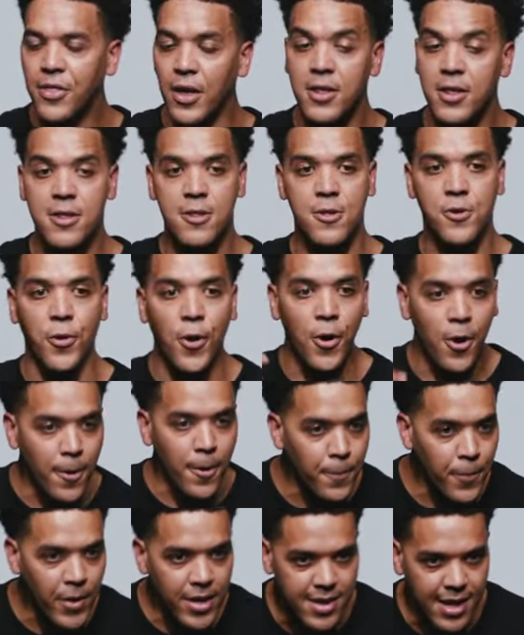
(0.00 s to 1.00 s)
The
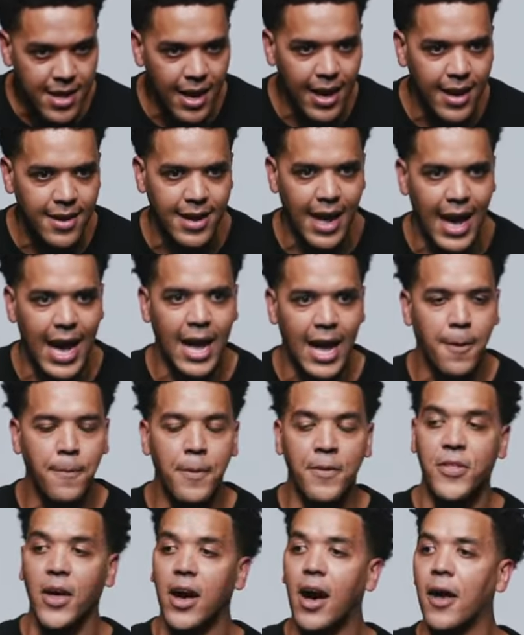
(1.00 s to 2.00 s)
storm was the attack,
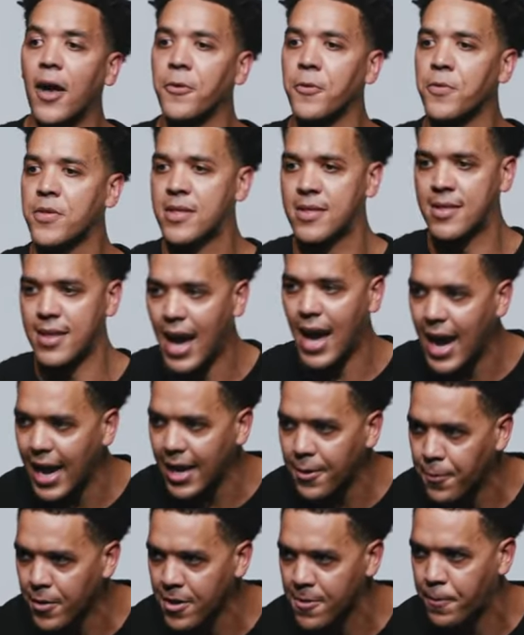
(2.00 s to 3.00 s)
but the other
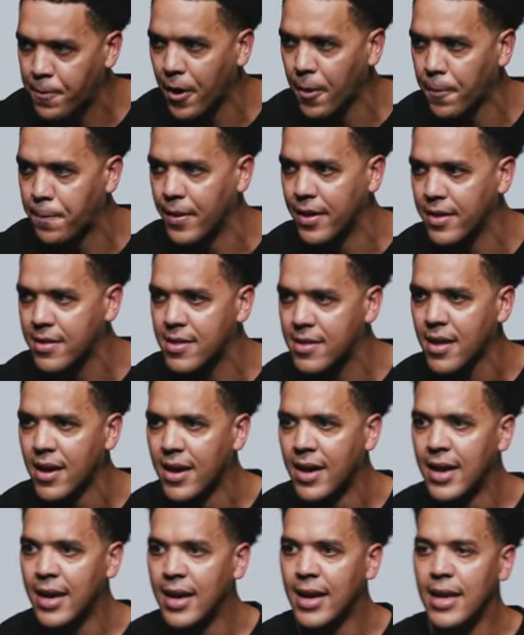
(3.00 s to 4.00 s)
side was purpose.
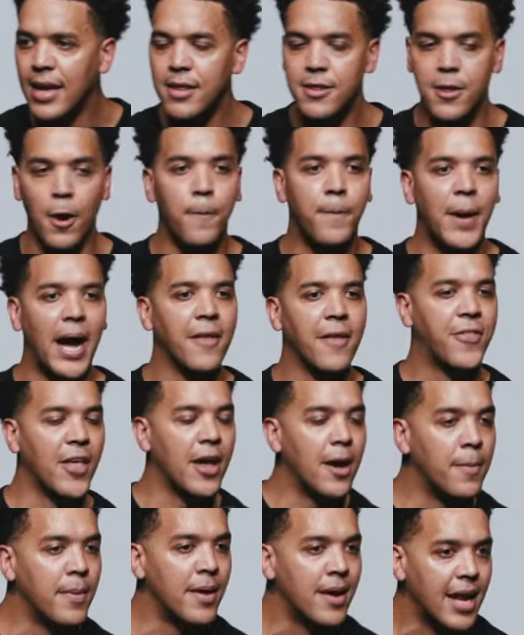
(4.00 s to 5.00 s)
So, by
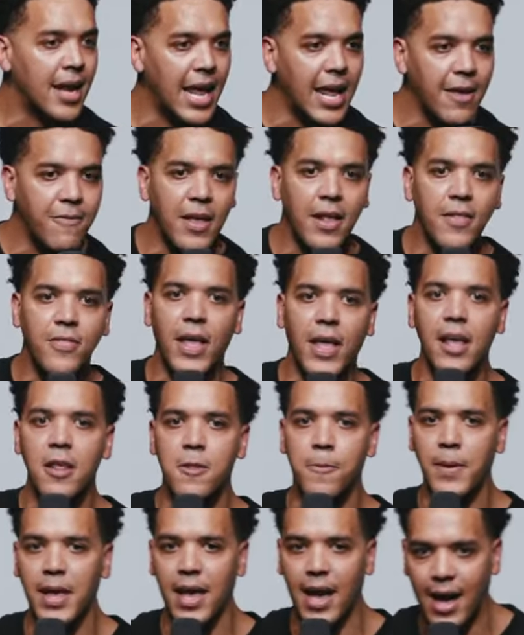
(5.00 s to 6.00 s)
them leaving
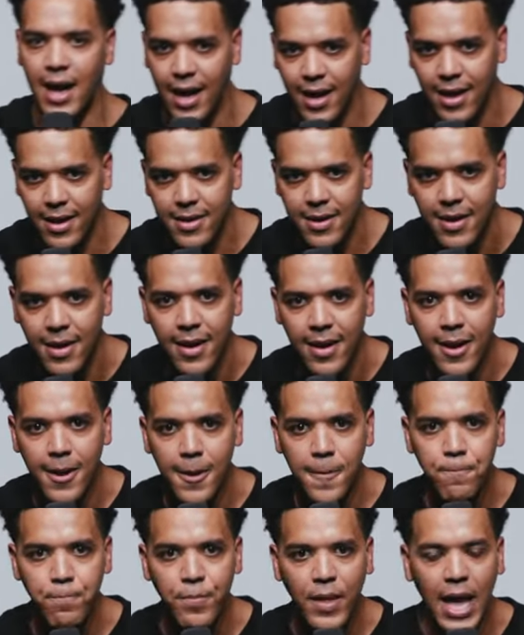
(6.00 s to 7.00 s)
things behind,
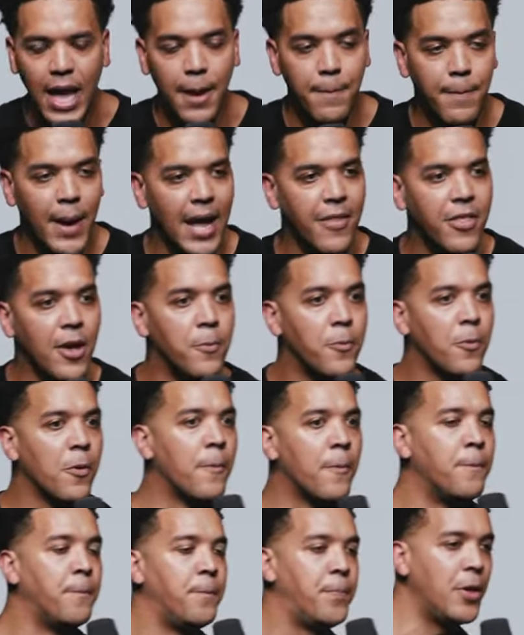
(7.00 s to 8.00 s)
and by them
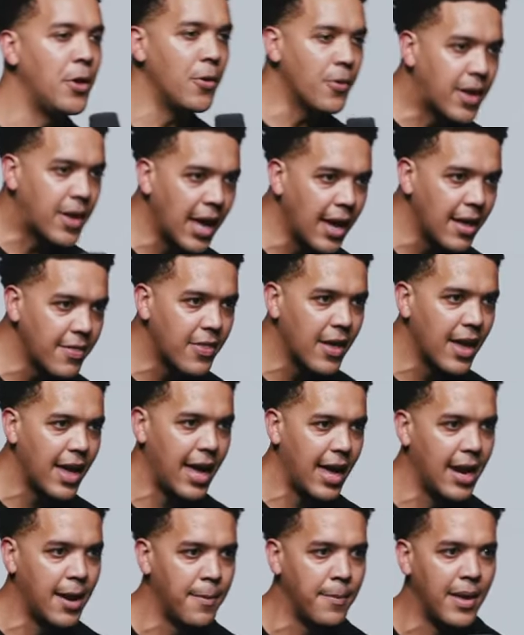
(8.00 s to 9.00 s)
rebuking
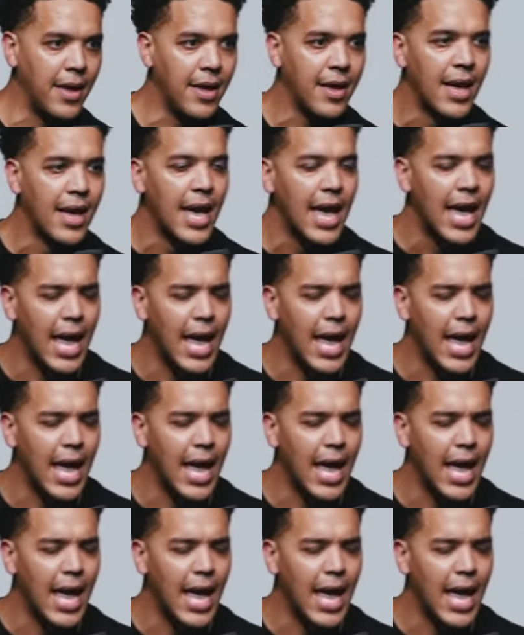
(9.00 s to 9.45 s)
the enemy,